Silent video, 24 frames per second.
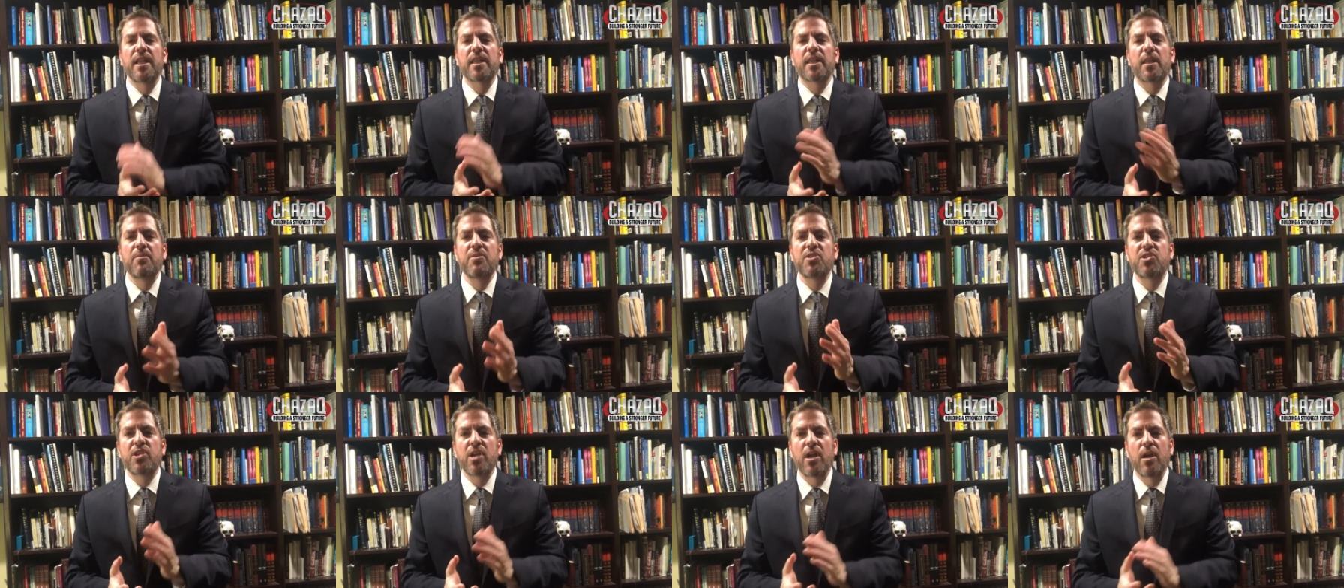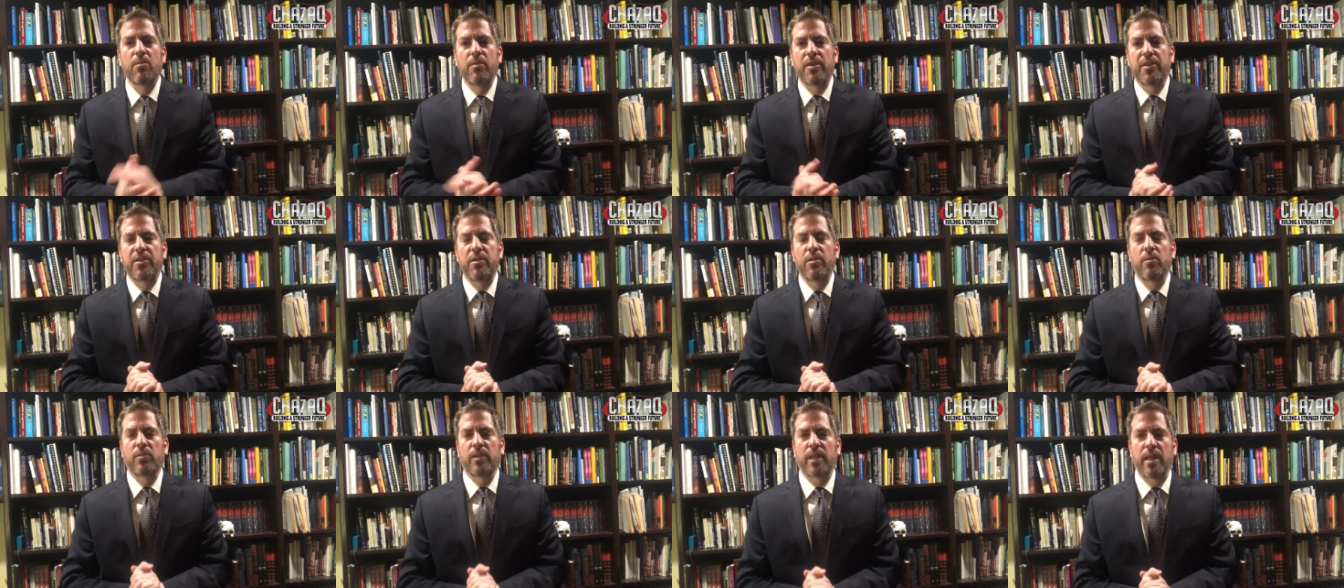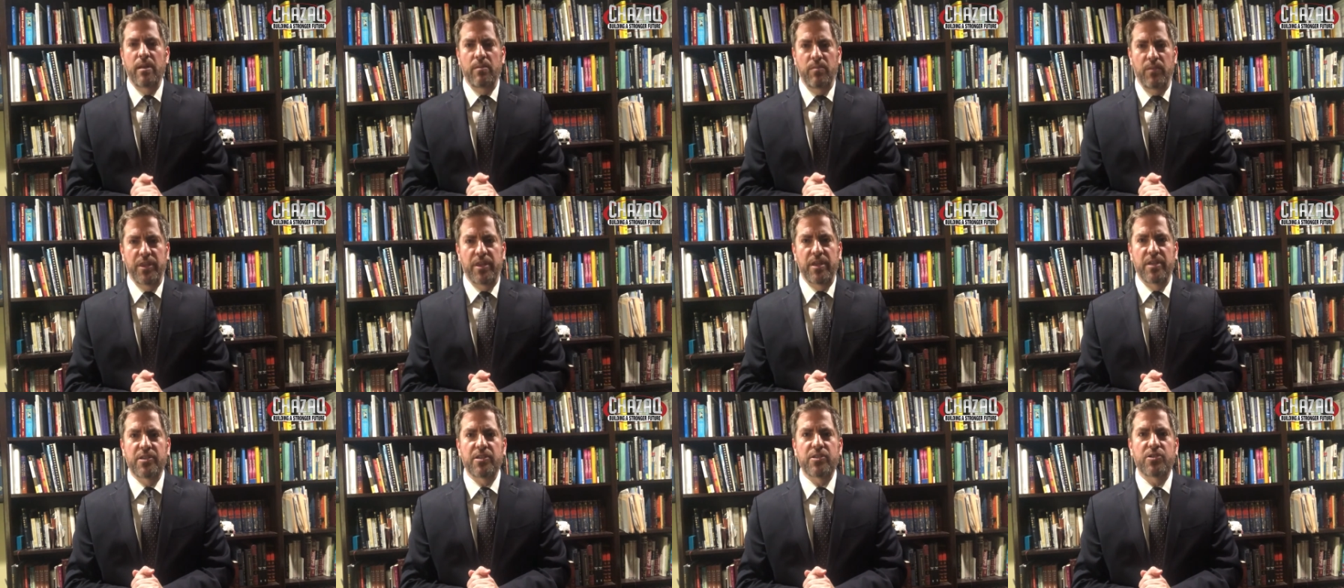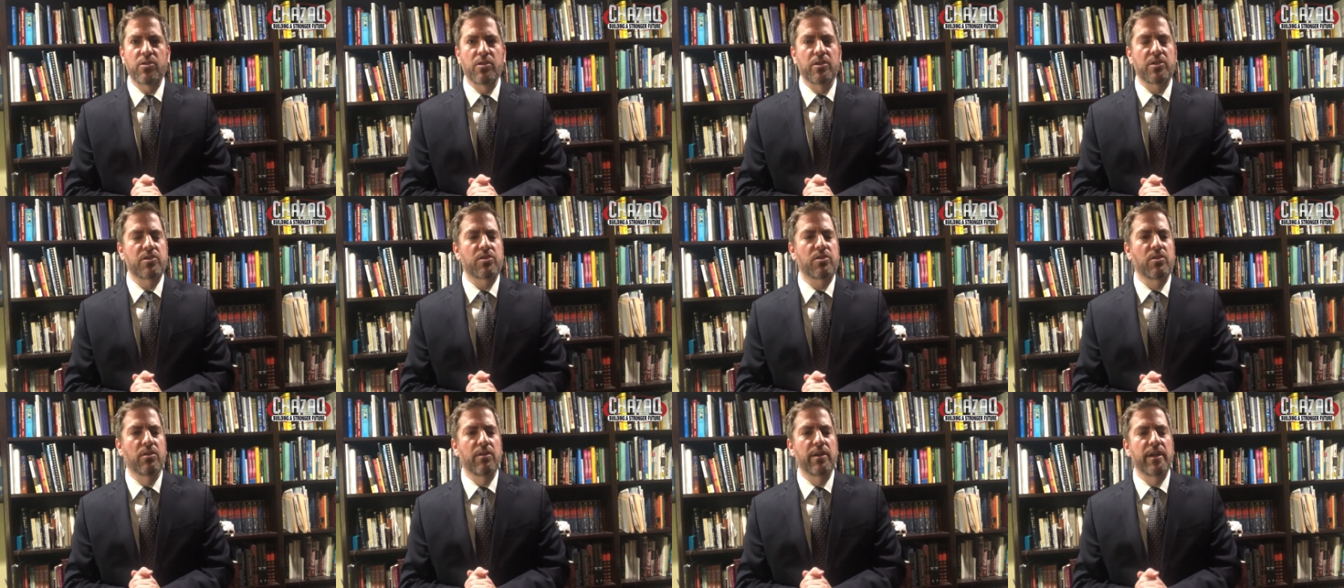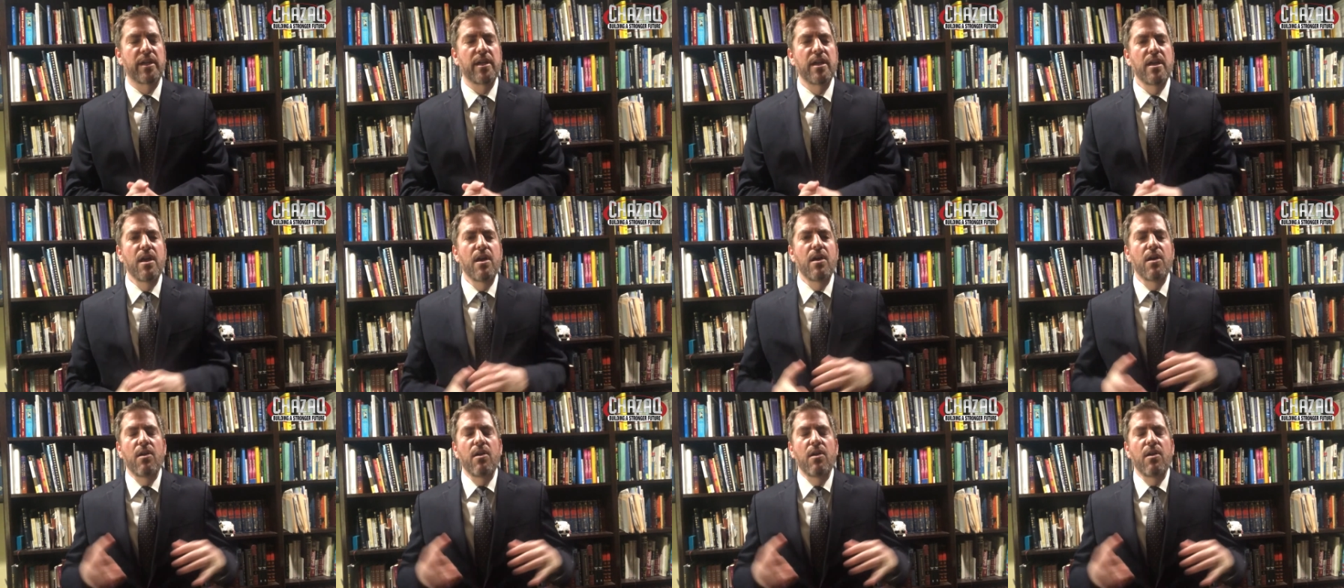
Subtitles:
Let me share with you, we'll end with this, a short story.